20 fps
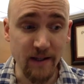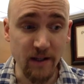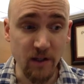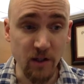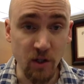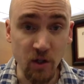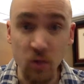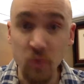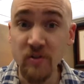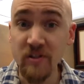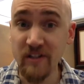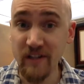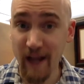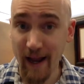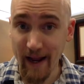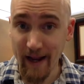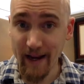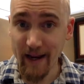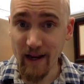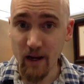you
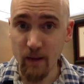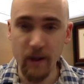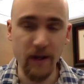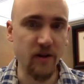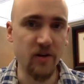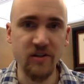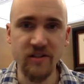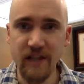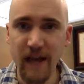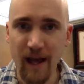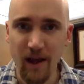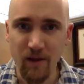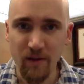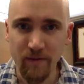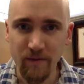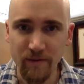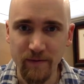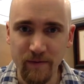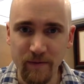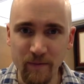say about
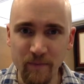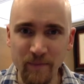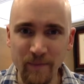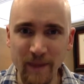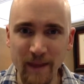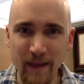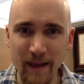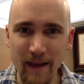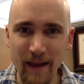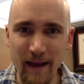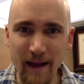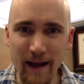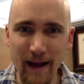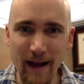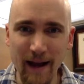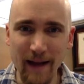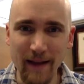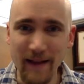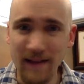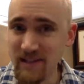yourself,
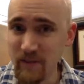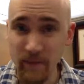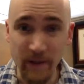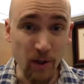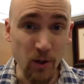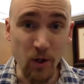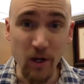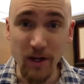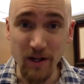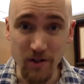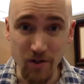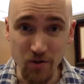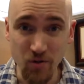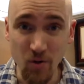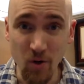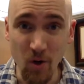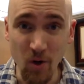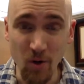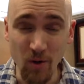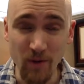that's something you can
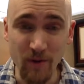control.